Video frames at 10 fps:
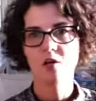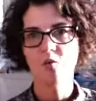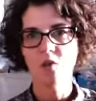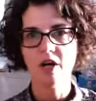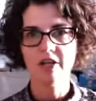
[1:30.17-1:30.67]

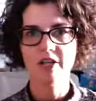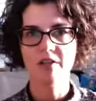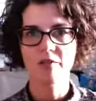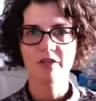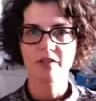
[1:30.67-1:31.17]

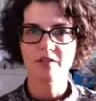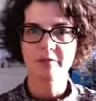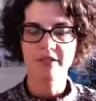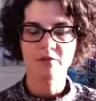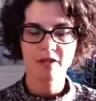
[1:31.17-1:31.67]
water with a little
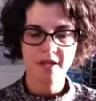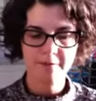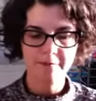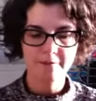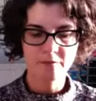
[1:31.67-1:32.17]
bit of
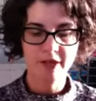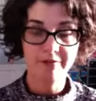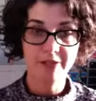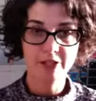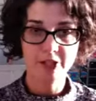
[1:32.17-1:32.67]
white
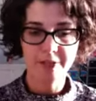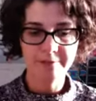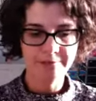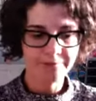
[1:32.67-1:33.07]
vinegar,